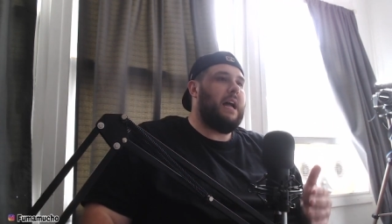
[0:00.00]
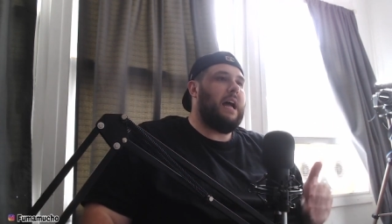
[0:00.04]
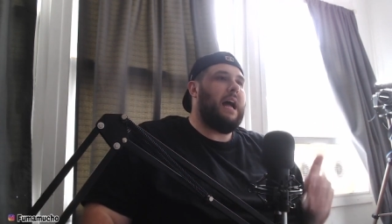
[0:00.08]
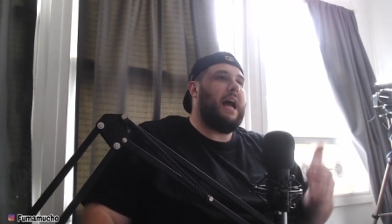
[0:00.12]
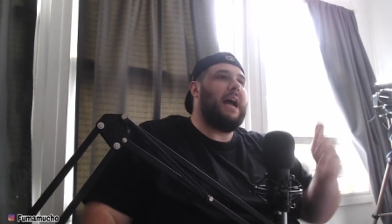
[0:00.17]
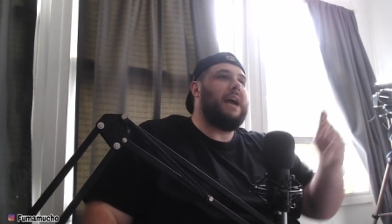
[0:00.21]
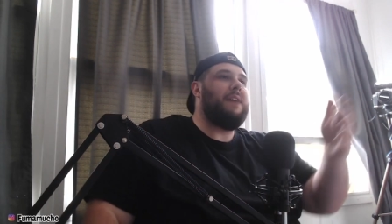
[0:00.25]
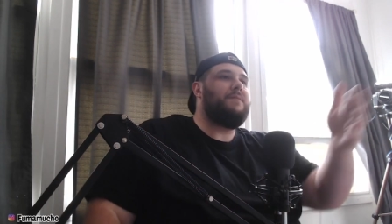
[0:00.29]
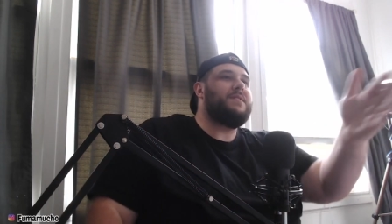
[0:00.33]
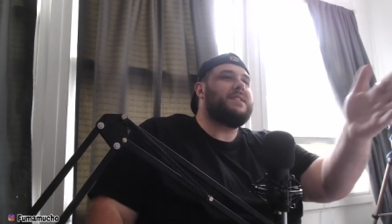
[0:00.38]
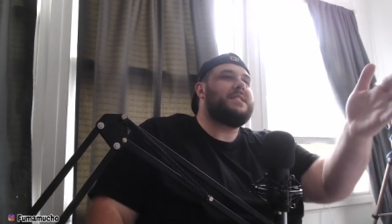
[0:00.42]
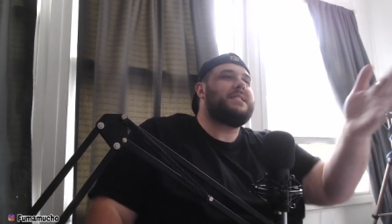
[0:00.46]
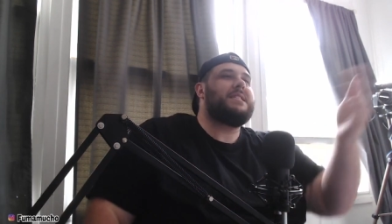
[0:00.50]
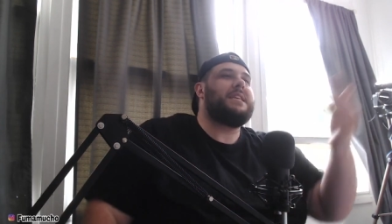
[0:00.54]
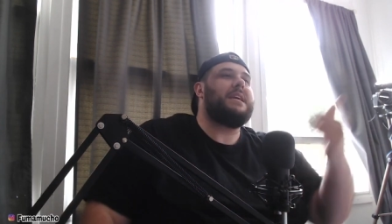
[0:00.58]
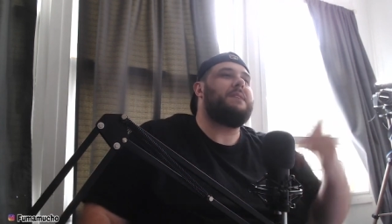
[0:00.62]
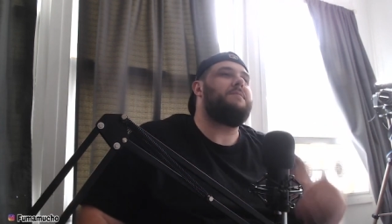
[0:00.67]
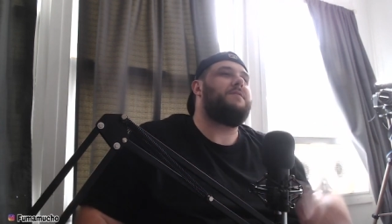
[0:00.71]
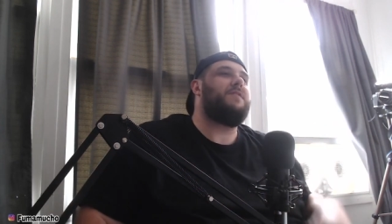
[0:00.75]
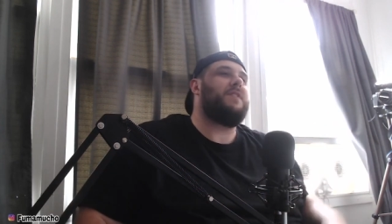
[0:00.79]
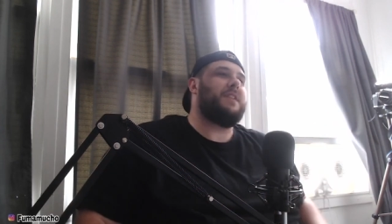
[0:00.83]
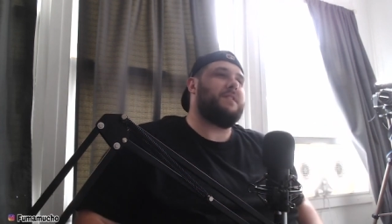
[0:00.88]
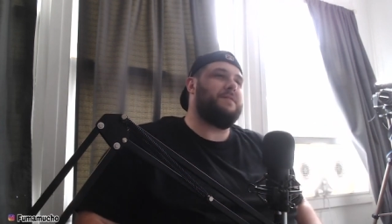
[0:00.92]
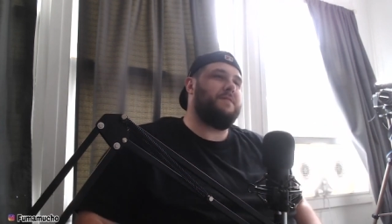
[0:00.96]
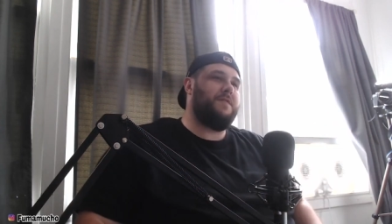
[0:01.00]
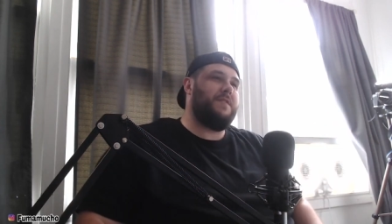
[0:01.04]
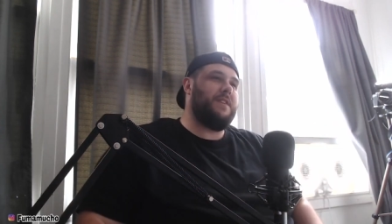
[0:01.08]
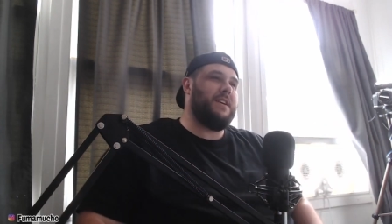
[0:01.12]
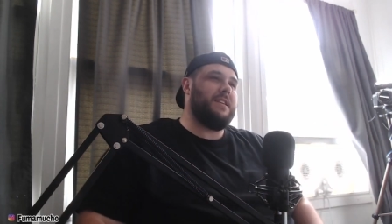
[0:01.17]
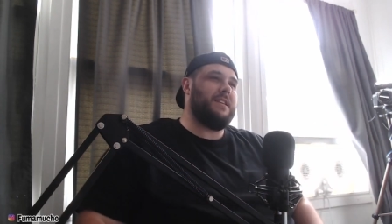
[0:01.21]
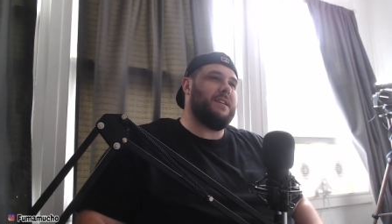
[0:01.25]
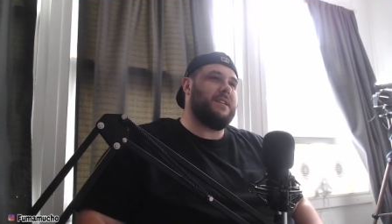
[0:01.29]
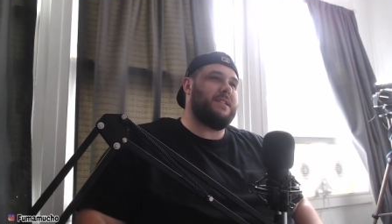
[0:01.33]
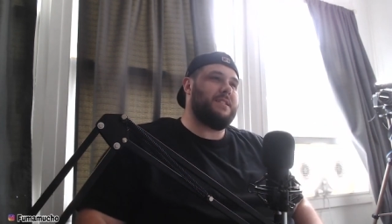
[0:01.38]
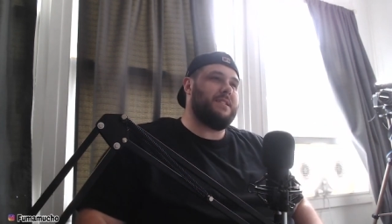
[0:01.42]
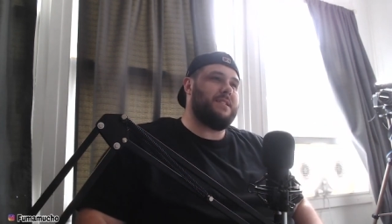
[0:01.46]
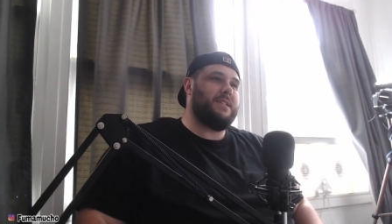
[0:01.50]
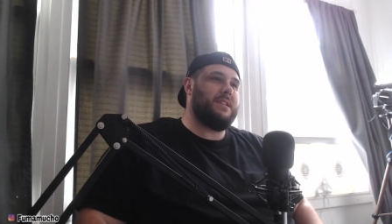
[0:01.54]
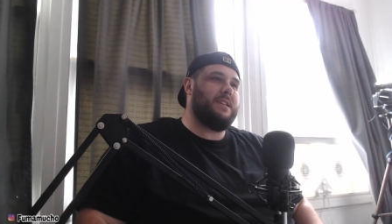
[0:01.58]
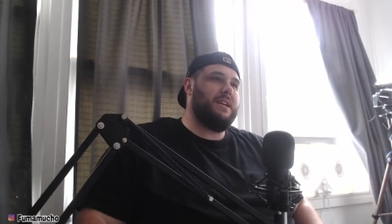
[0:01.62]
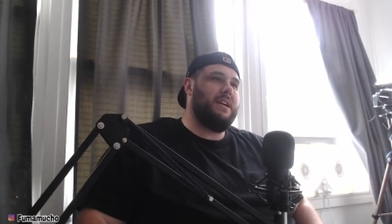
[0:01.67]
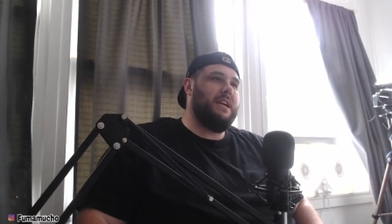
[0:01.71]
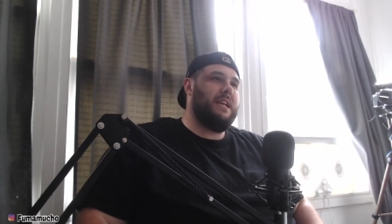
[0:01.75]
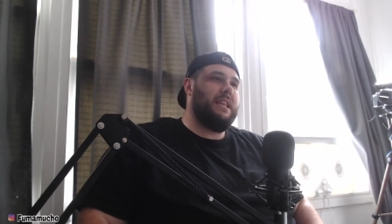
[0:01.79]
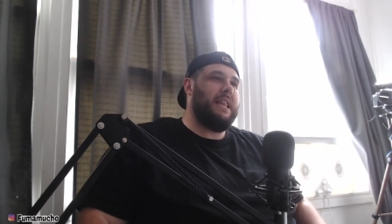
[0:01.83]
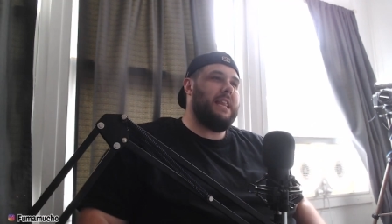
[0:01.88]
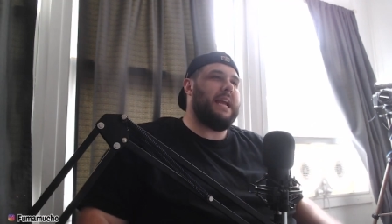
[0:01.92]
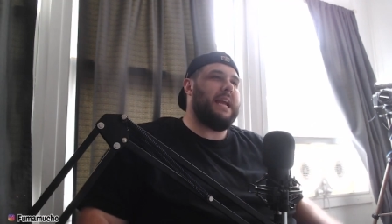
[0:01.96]
I have the same fucking feelings.
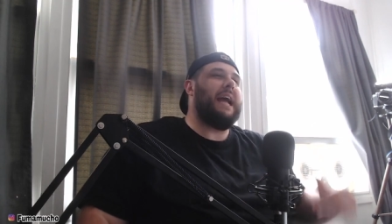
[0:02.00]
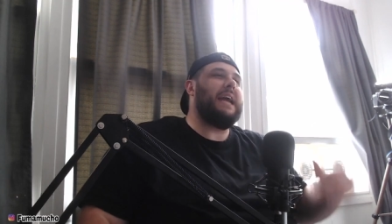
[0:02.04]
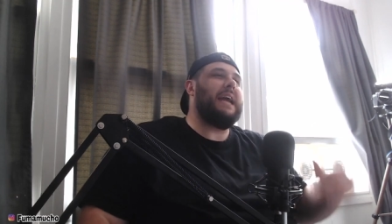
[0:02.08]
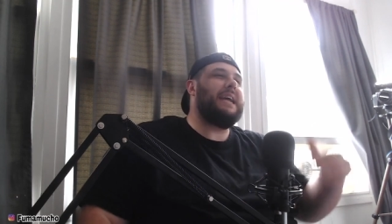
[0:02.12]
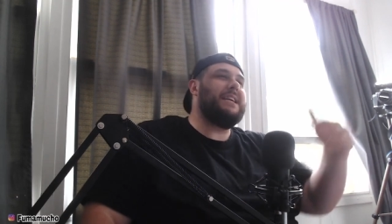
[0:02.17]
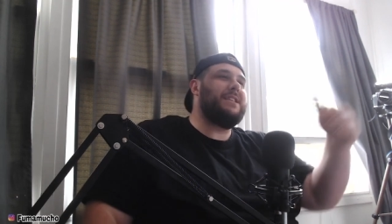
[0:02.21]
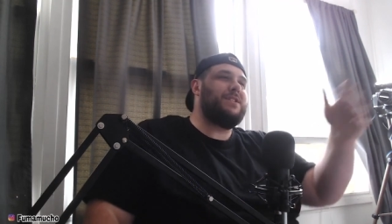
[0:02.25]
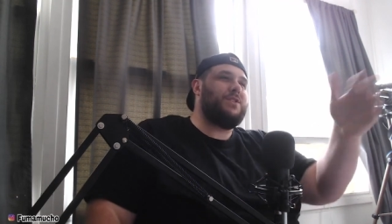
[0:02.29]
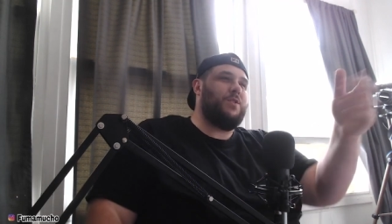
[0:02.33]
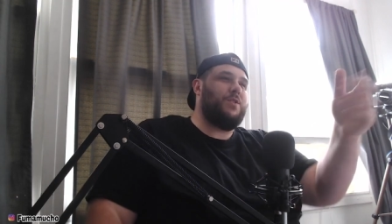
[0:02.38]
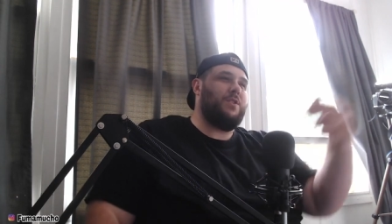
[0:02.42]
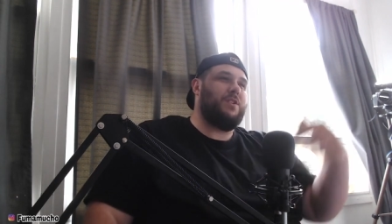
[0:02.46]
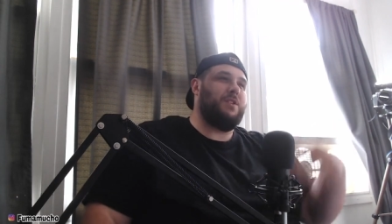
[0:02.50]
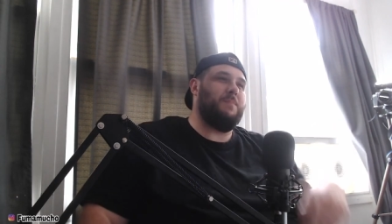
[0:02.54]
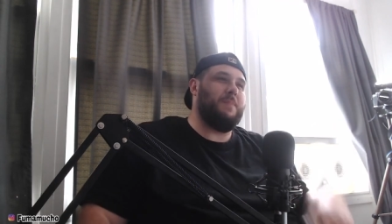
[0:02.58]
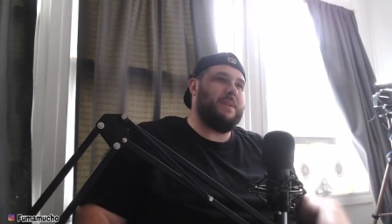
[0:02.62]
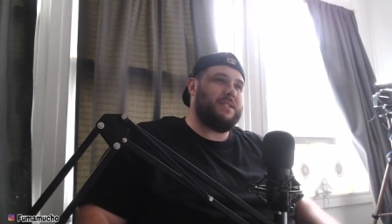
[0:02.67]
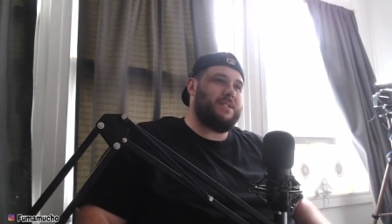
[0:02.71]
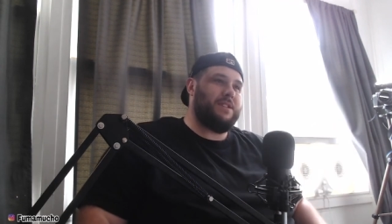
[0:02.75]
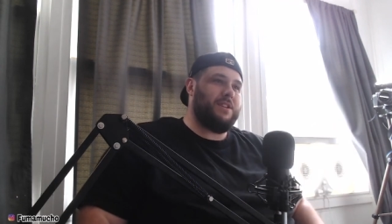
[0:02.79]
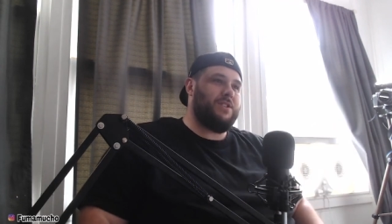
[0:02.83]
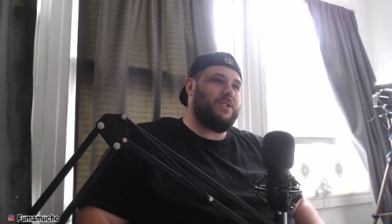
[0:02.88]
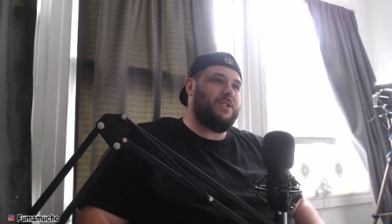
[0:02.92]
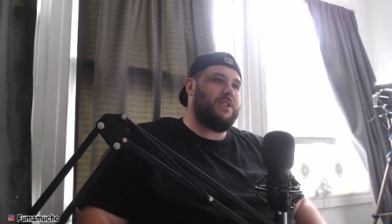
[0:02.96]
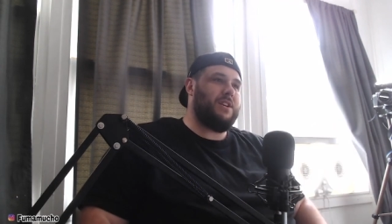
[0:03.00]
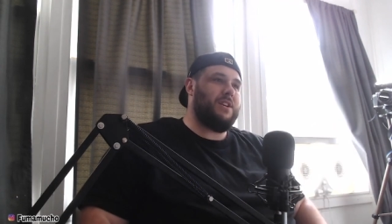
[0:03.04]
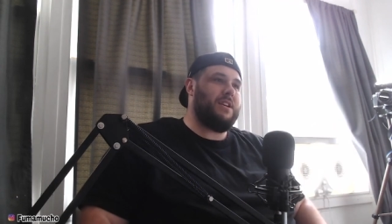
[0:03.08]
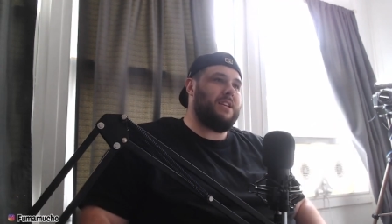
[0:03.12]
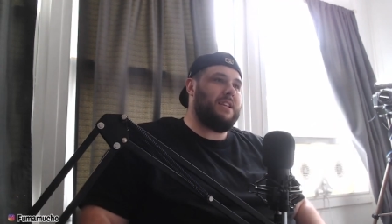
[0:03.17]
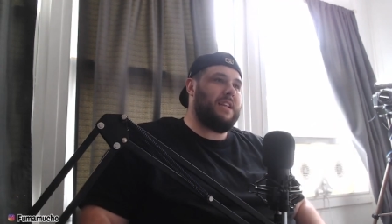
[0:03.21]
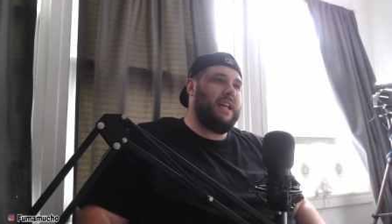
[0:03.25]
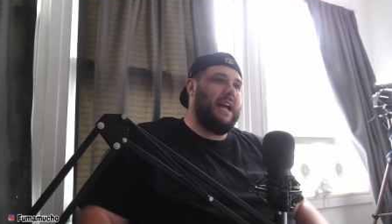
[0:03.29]
Like, I can talk about this shit.